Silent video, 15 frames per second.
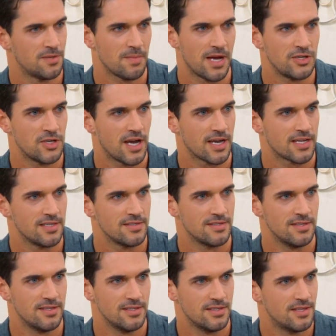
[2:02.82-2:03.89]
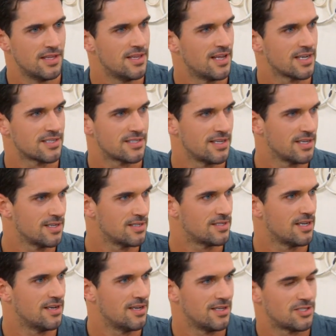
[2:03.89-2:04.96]
in my jacket, and the next thing, it's,
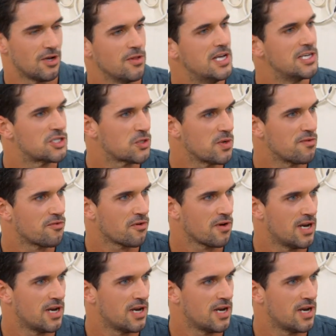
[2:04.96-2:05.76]
uh, it's all history for